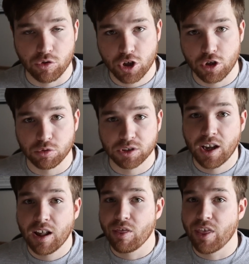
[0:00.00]
you choose,
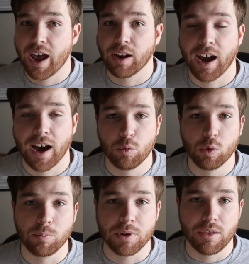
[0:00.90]
that guide
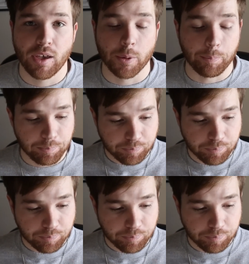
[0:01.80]
will be there.